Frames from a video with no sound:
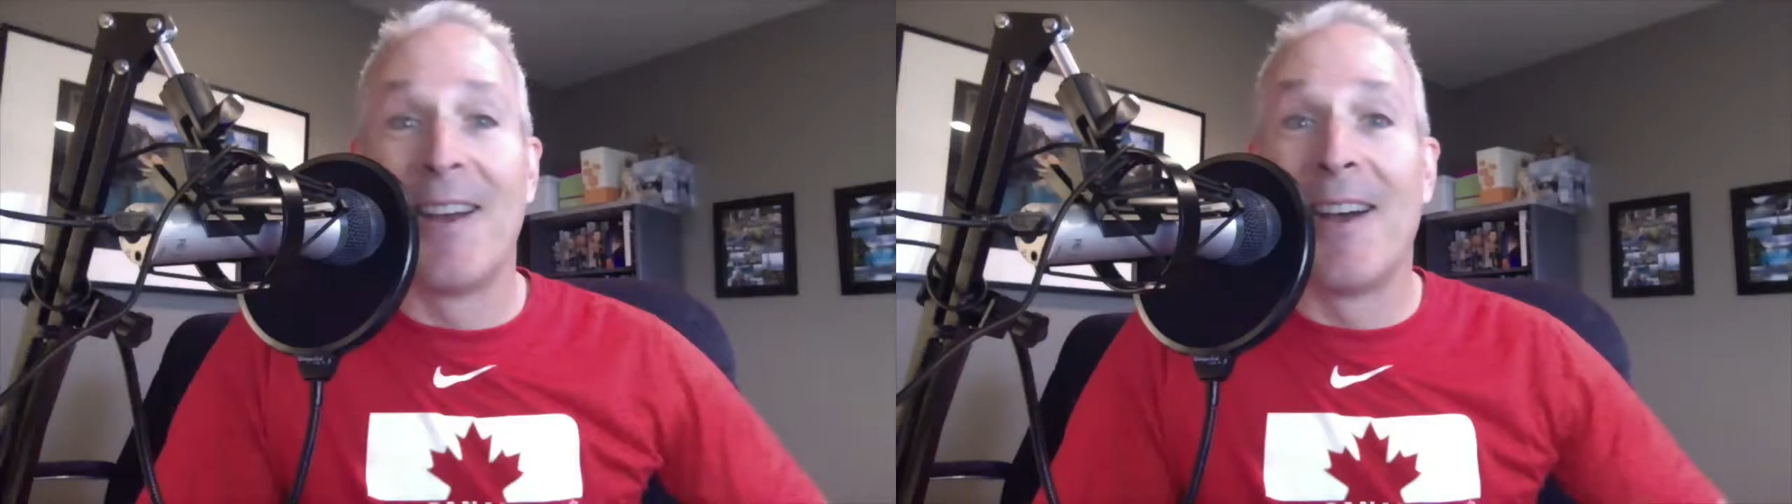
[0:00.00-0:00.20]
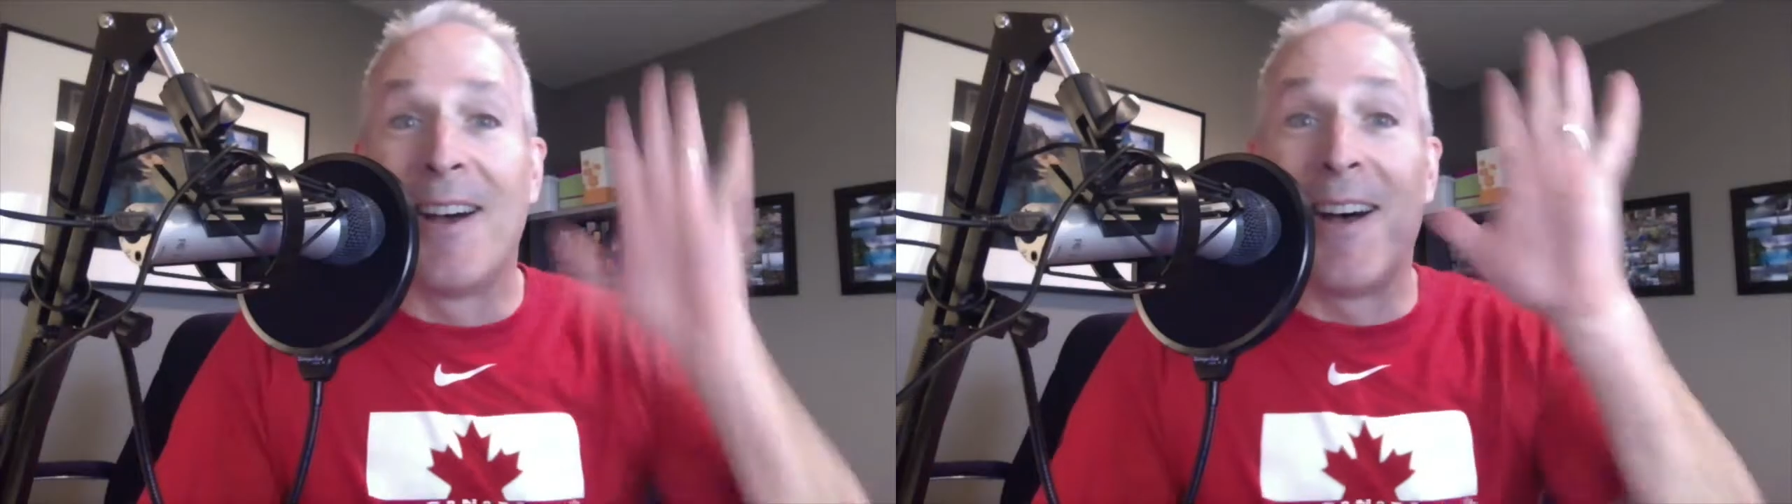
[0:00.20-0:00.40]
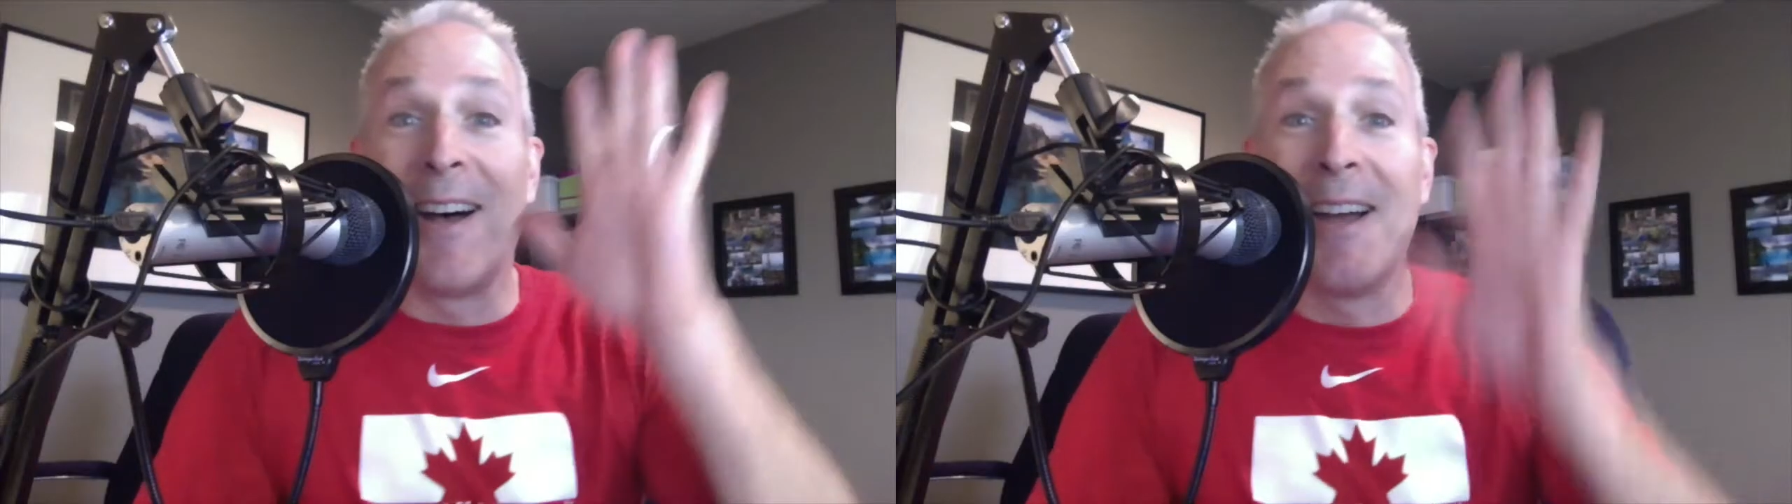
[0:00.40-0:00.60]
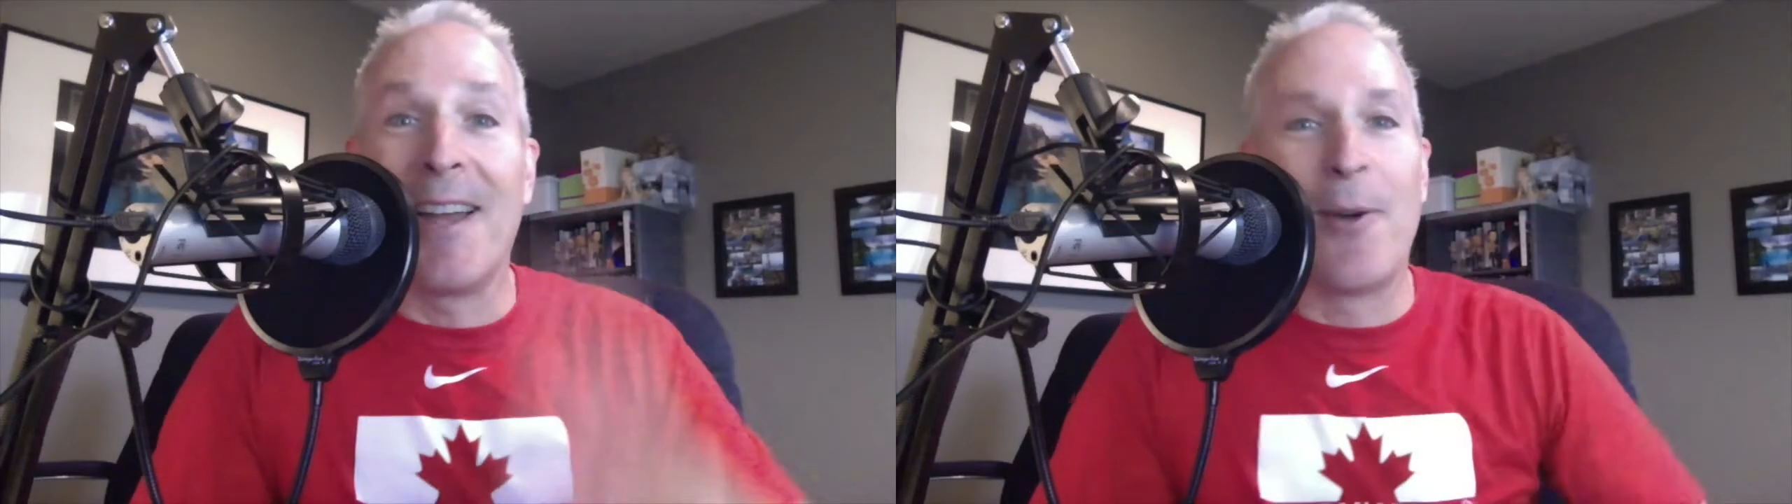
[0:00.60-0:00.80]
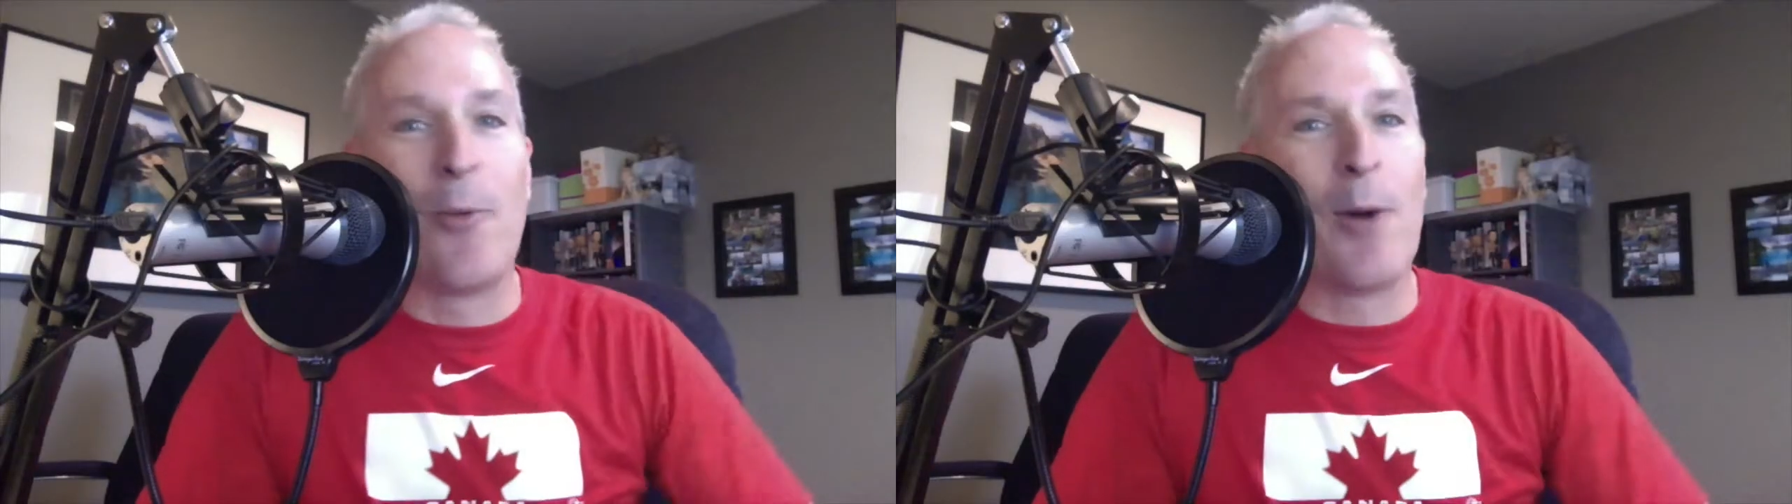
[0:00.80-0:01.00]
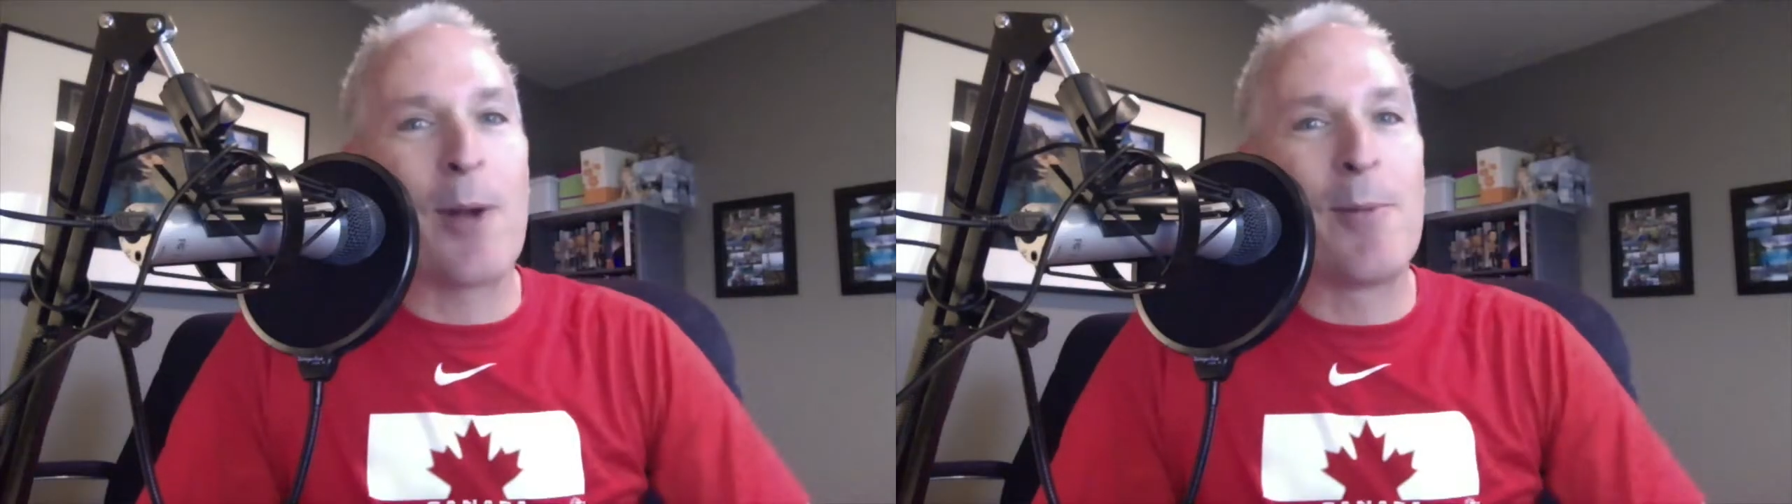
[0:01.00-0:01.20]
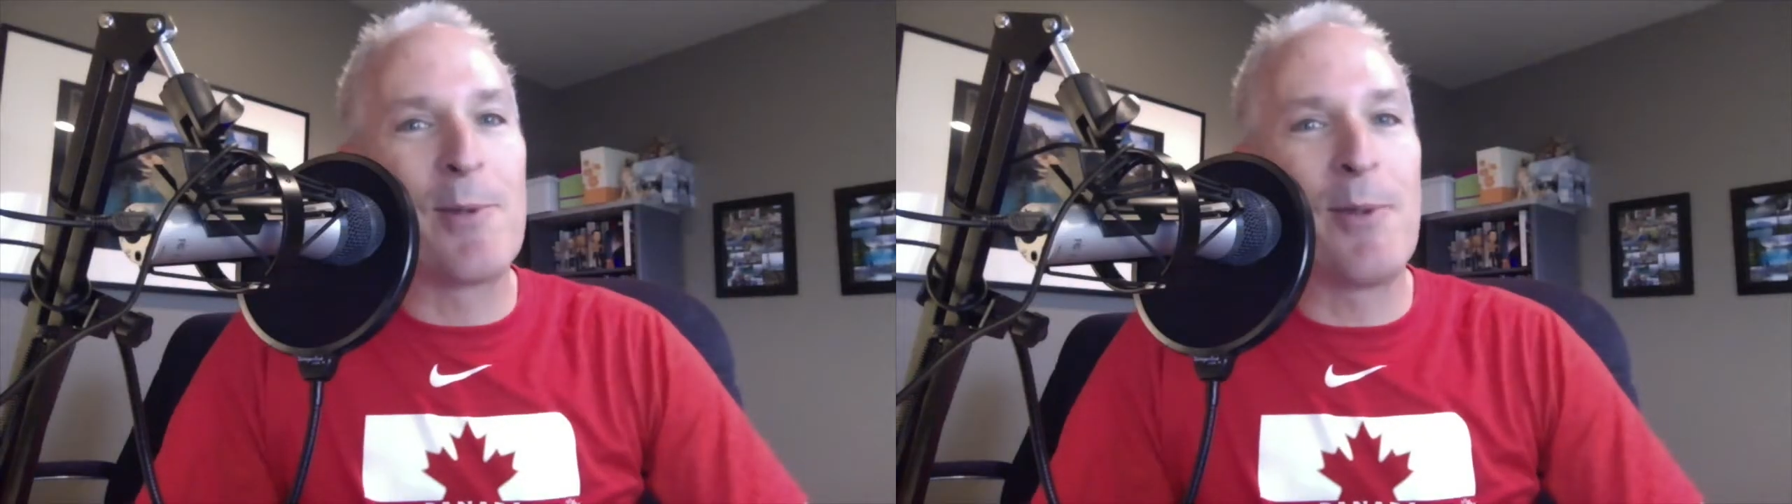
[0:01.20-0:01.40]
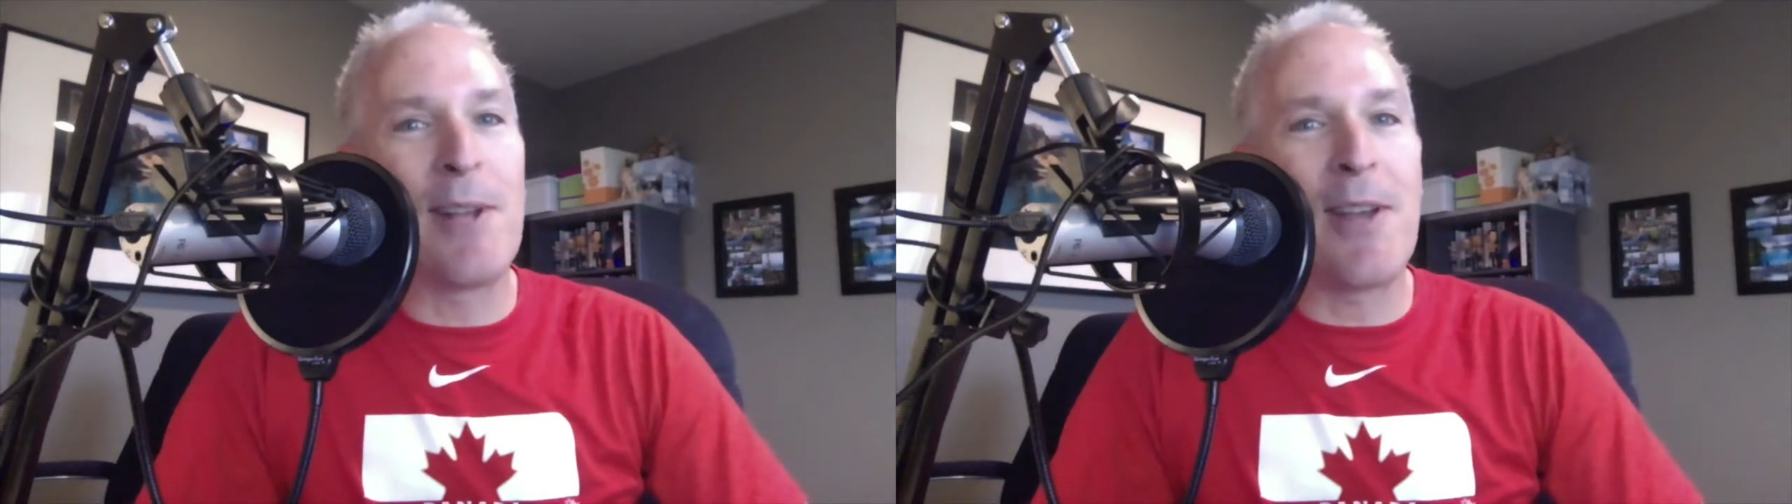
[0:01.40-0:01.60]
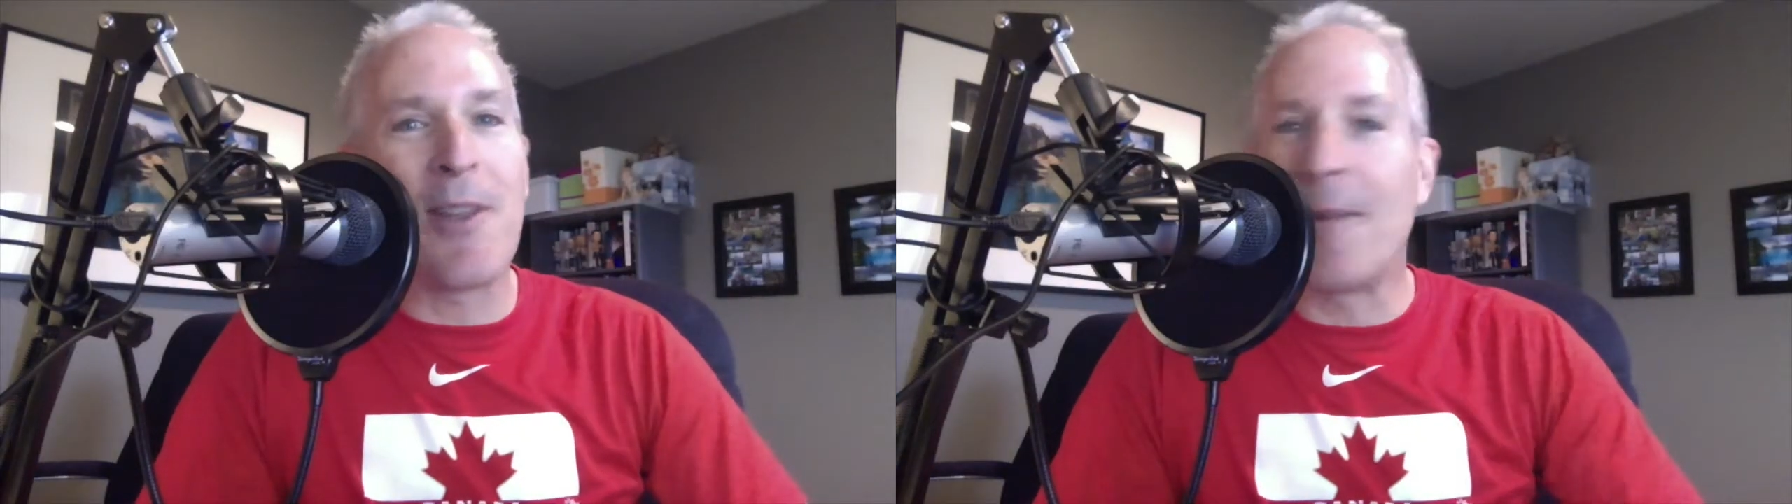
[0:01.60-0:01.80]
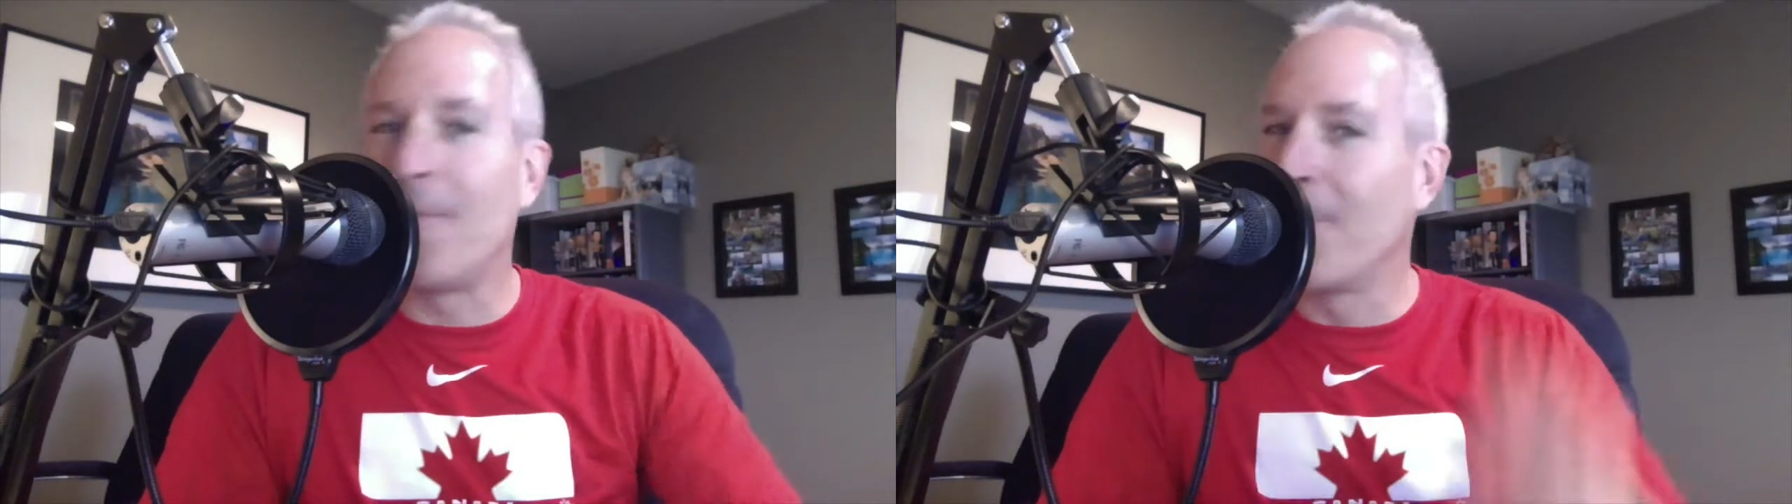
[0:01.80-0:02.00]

Hi, welcome to another